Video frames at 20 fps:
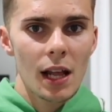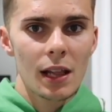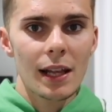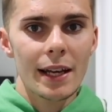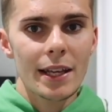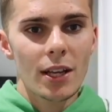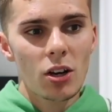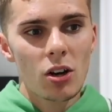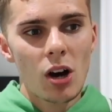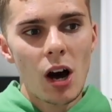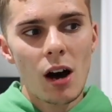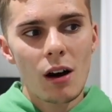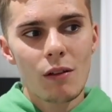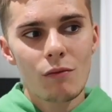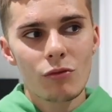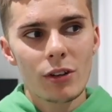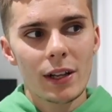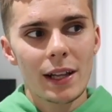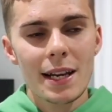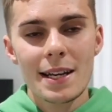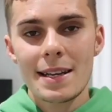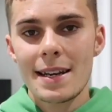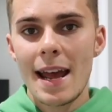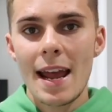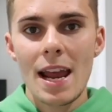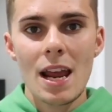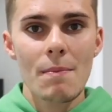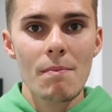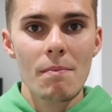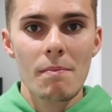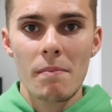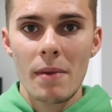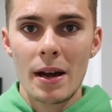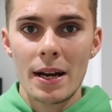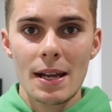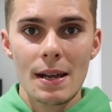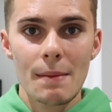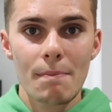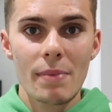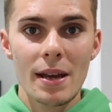Like you can't really name
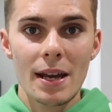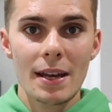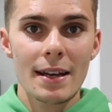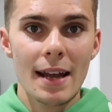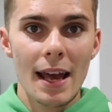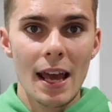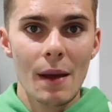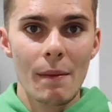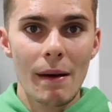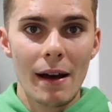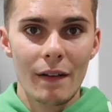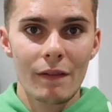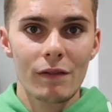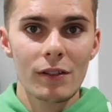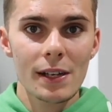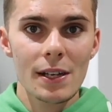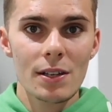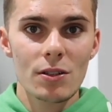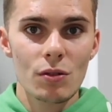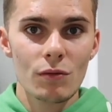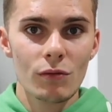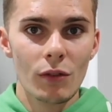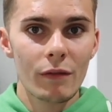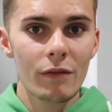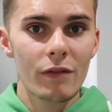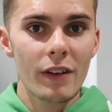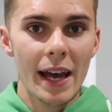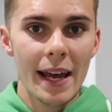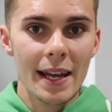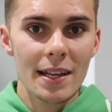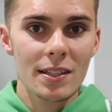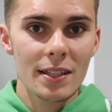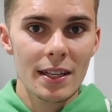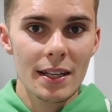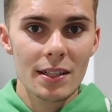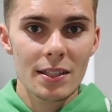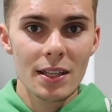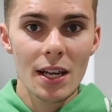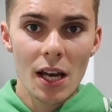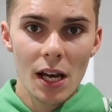many big name athletes who run for
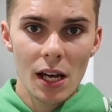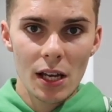Asics.